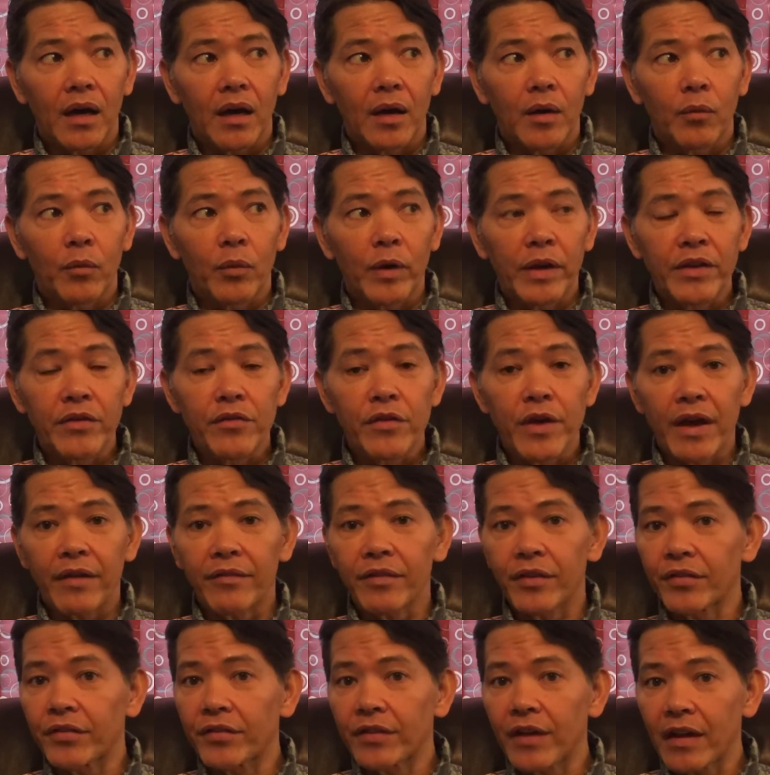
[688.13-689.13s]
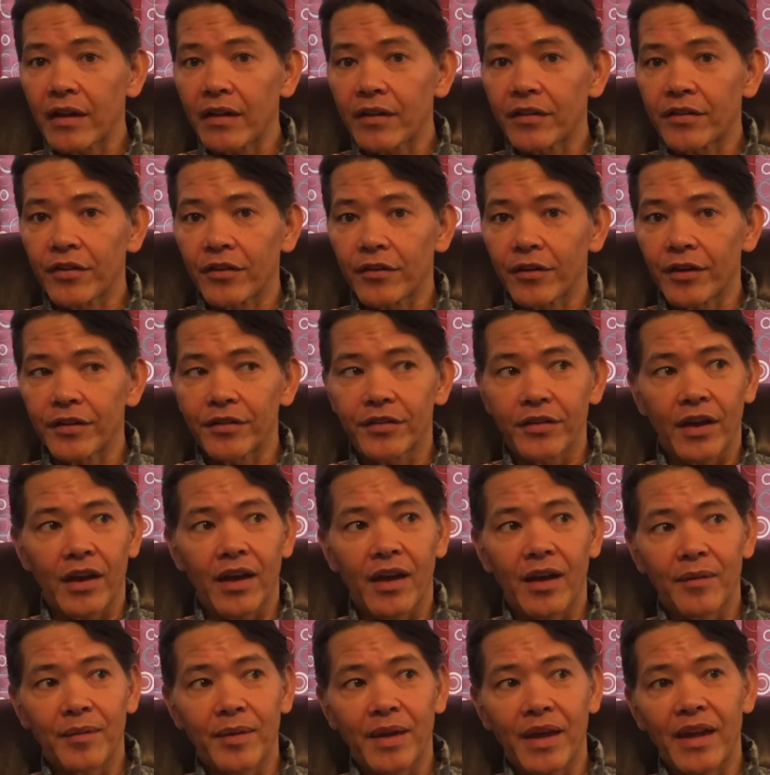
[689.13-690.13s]
When you have a sedentary
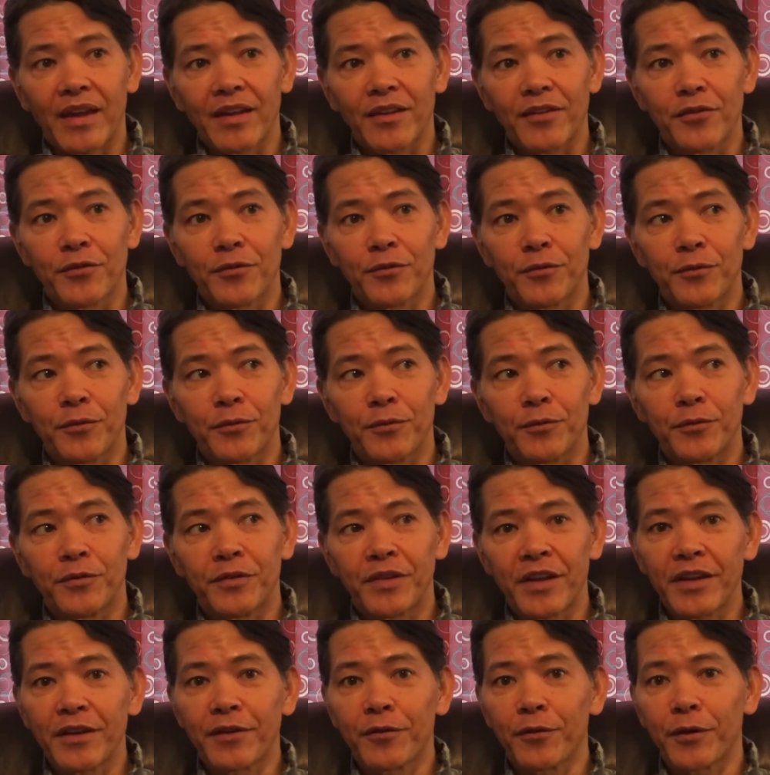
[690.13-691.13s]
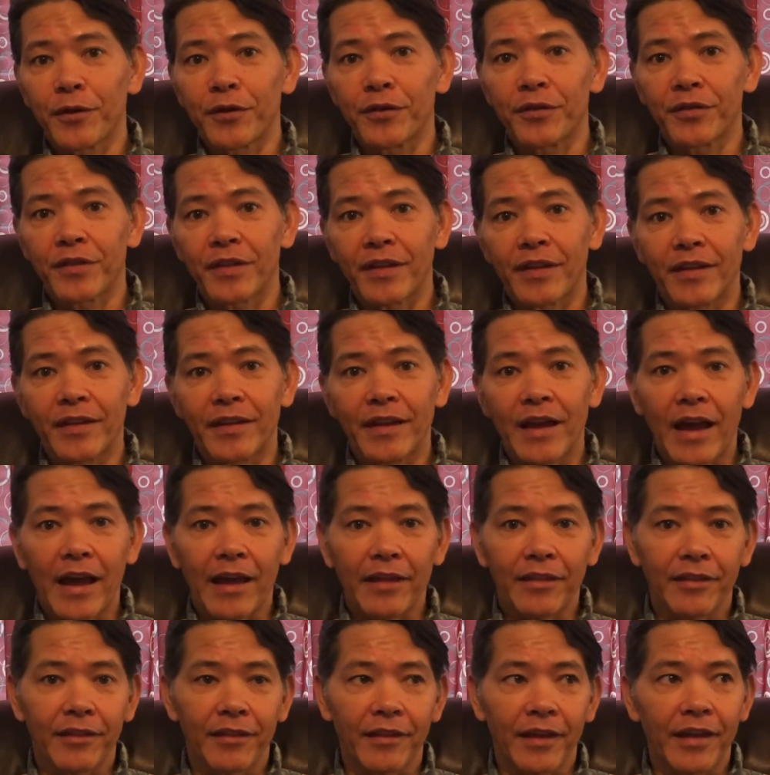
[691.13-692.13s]
job and you decrease the
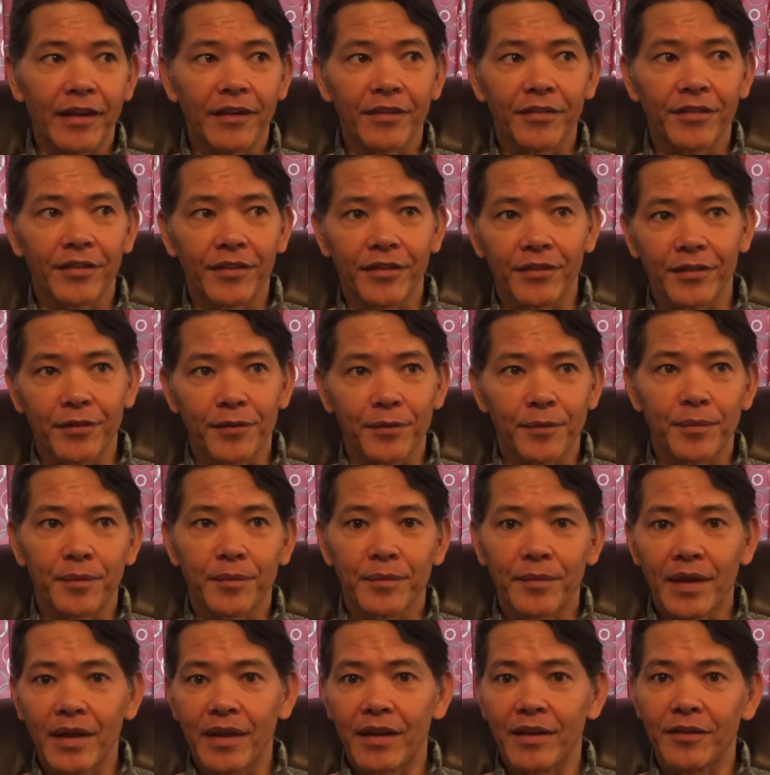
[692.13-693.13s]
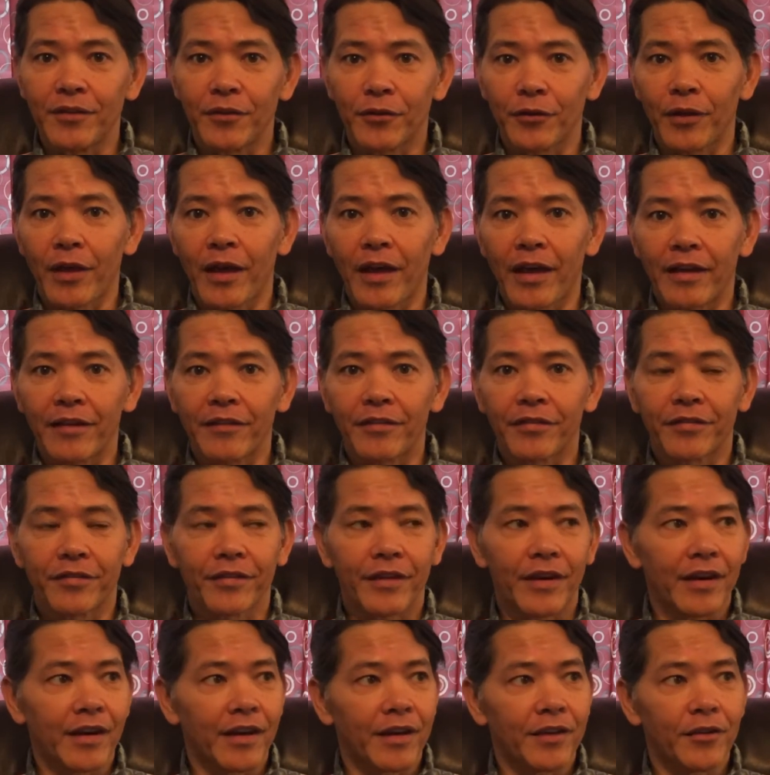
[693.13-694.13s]
athleticism in your life,
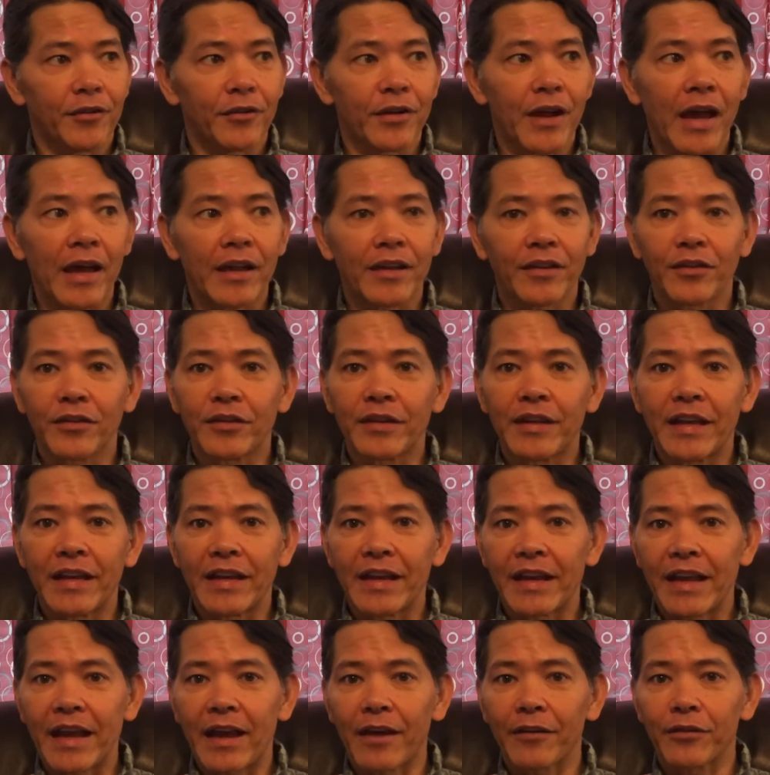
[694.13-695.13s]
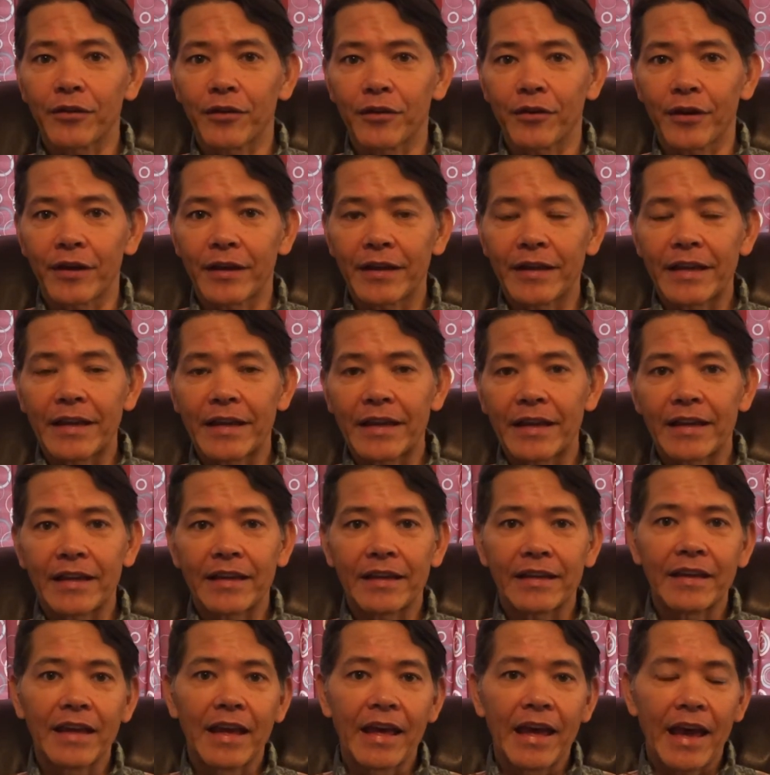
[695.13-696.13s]
you're not getting out there and getting
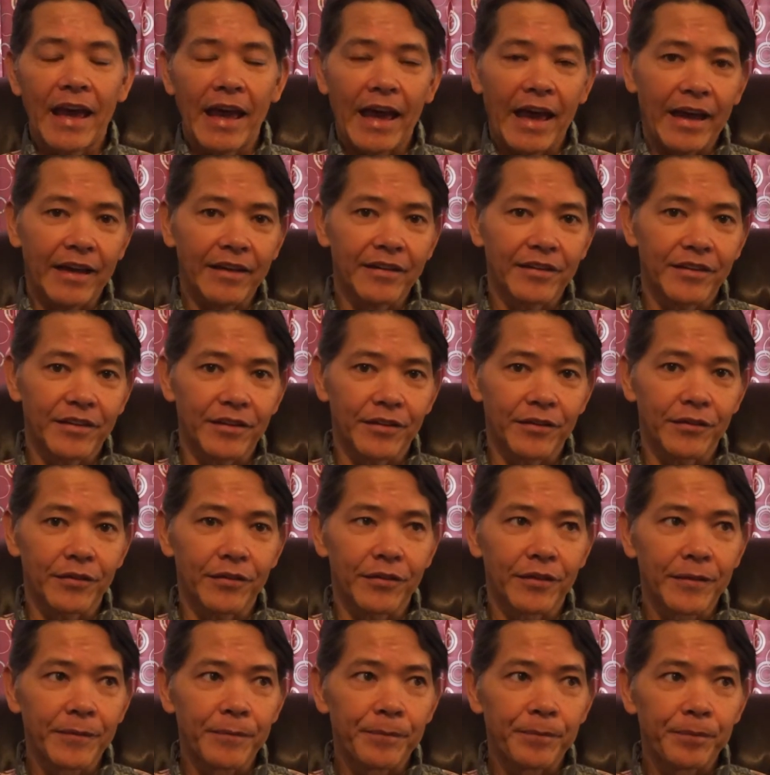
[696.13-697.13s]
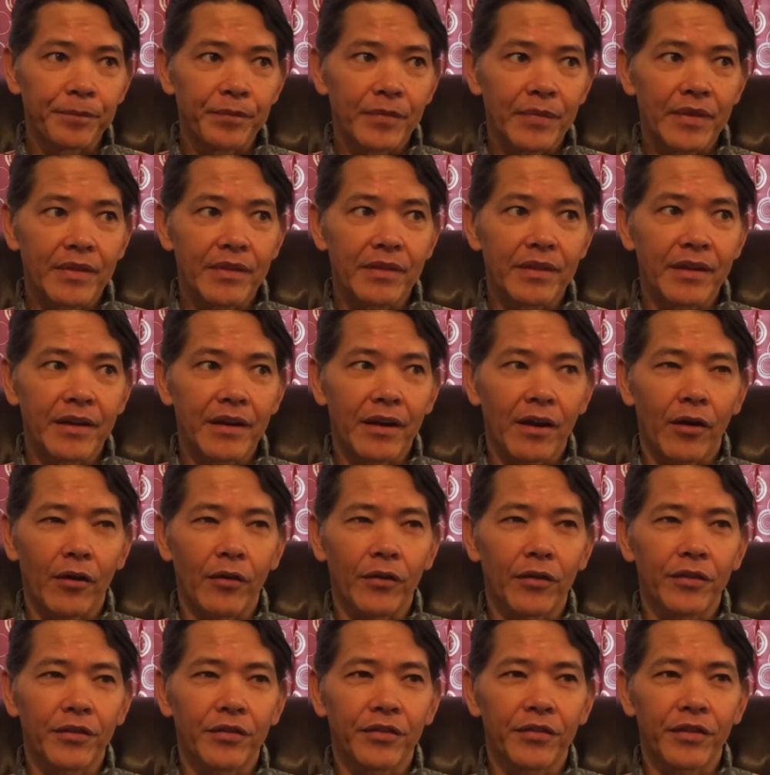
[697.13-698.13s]
active, then all of
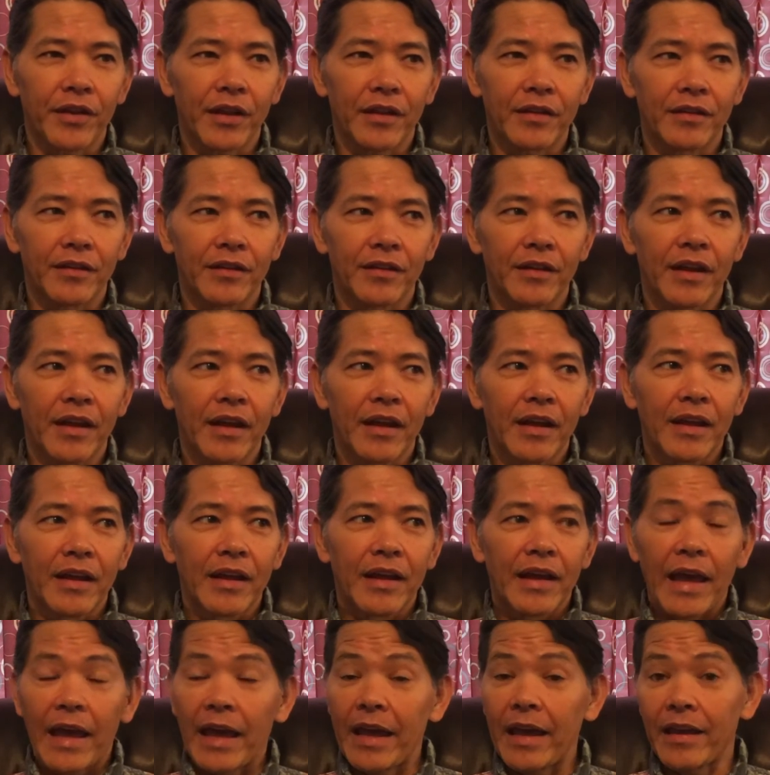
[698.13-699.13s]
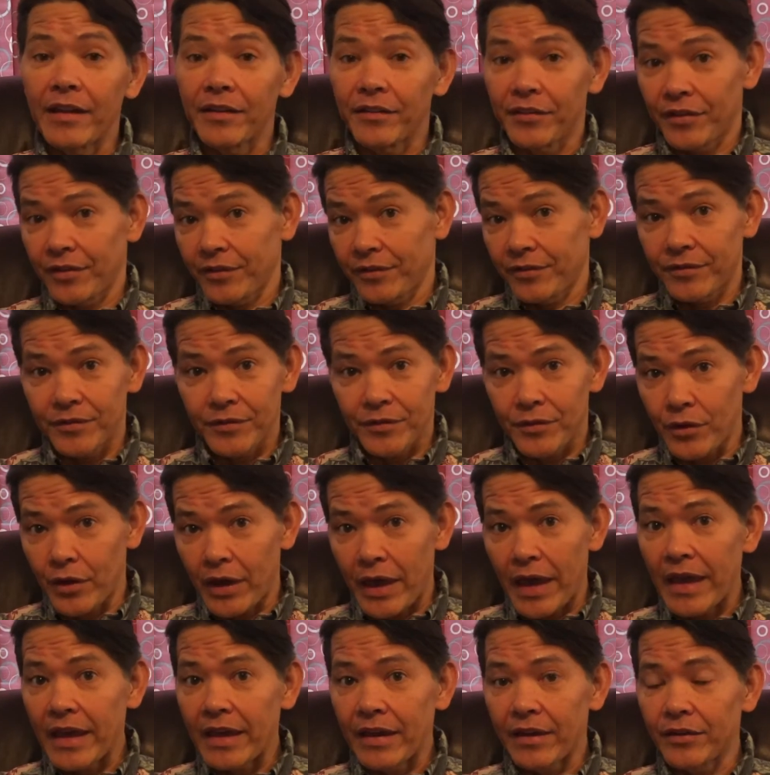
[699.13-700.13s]
a sudden, and you
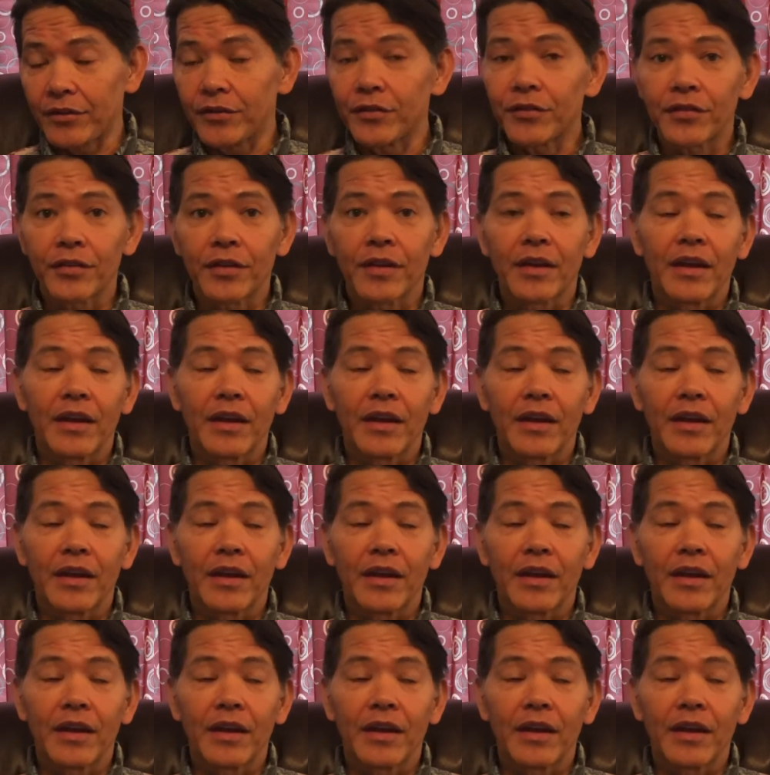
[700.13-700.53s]
age,